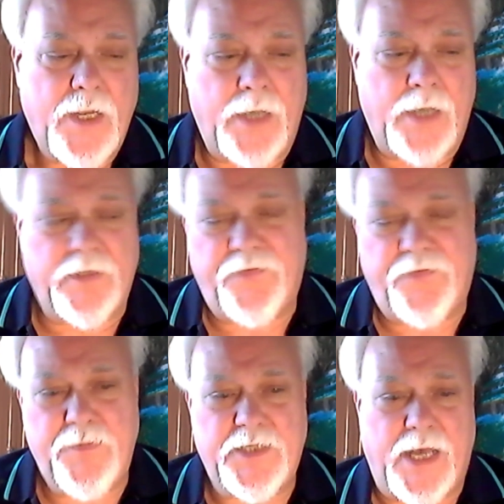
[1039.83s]
On the
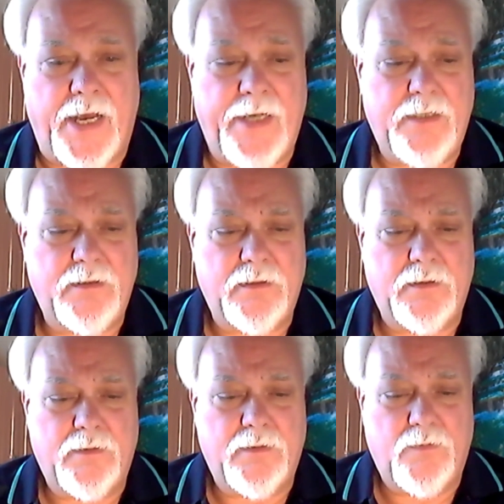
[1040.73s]
flip side,
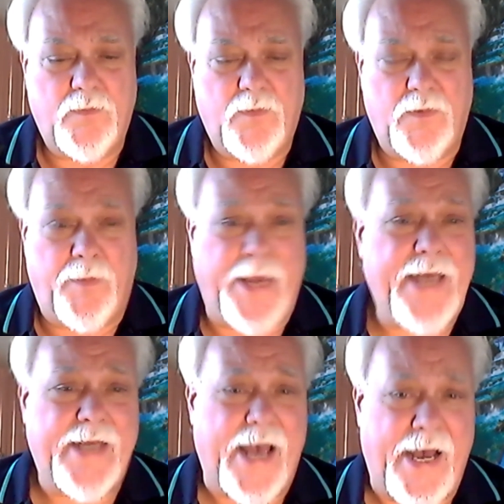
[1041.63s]
the
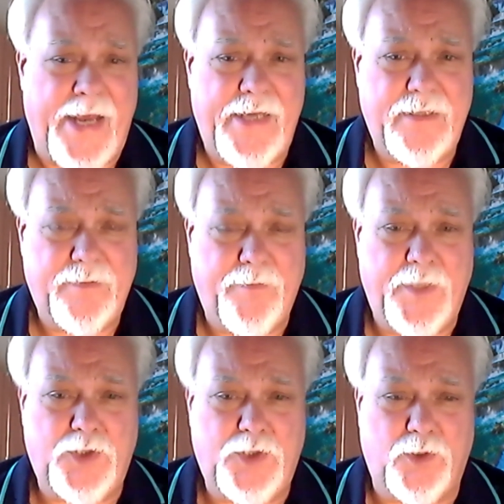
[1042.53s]
bad guy,
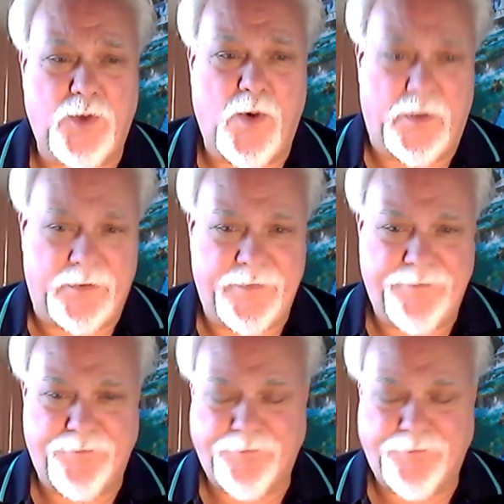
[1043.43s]
Mitchell Norton.